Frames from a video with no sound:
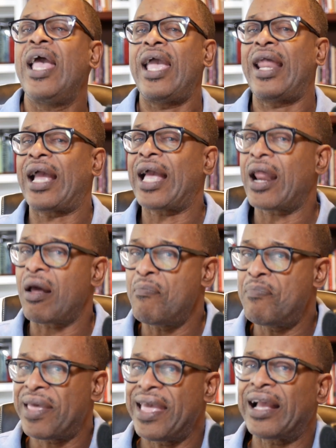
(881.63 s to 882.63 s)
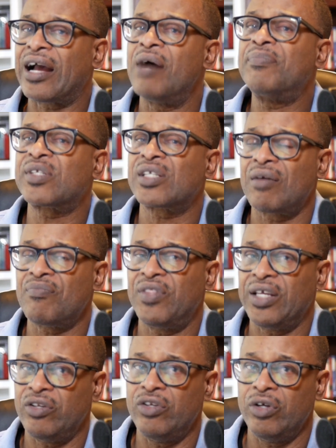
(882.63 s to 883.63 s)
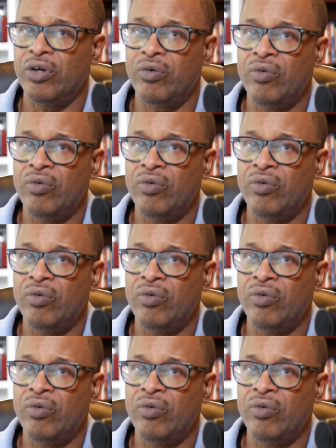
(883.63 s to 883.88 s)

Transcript: and I gotta pick up something new.